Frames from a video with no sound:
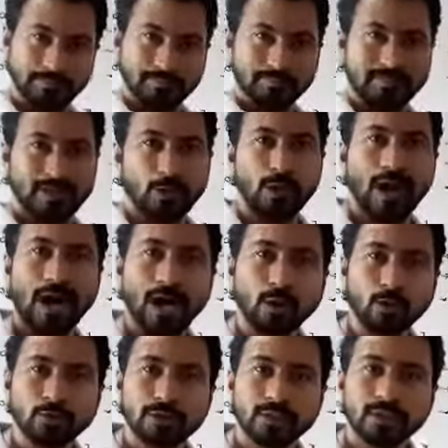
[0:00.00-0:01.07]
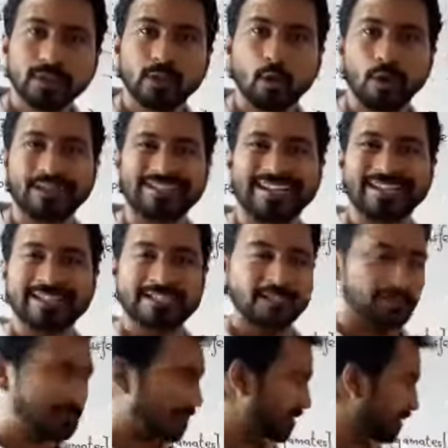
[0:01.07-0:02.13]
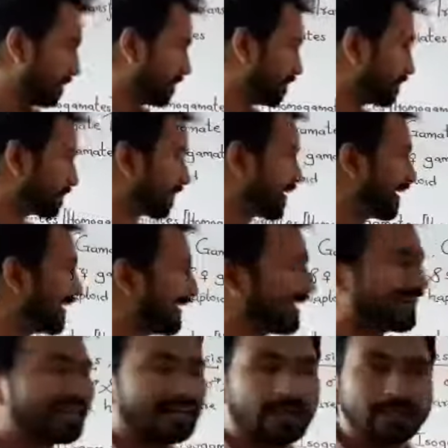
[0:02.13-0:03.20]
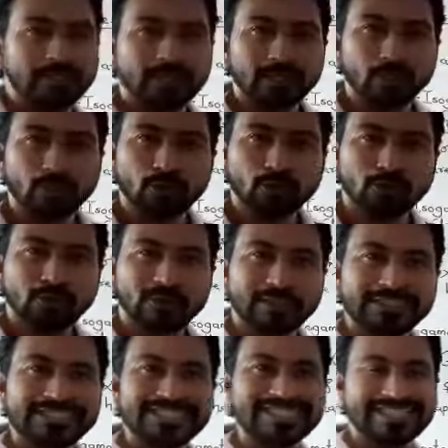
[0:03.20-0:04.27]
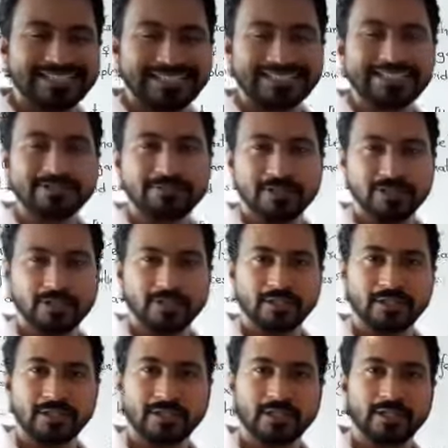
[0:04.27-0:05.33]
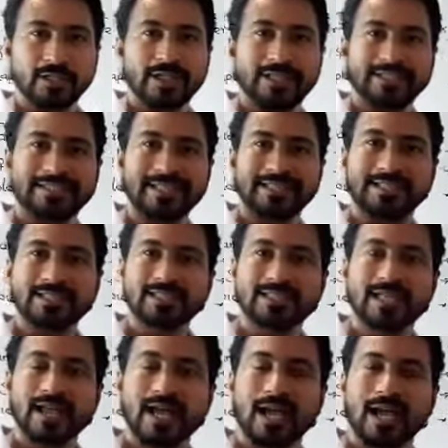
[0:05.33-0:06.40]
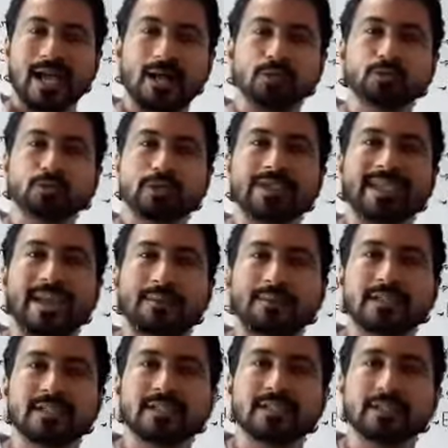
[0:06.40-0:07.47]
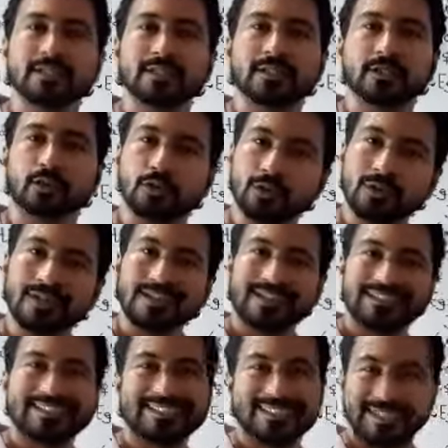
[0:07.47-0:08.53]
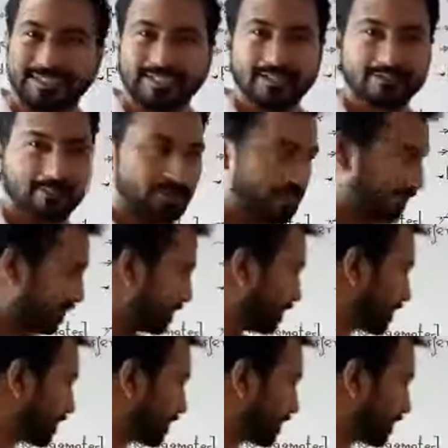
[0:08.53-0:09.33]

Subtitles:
Now how the organisms undergo the cell division, that is how the gametes they undergo the cell division.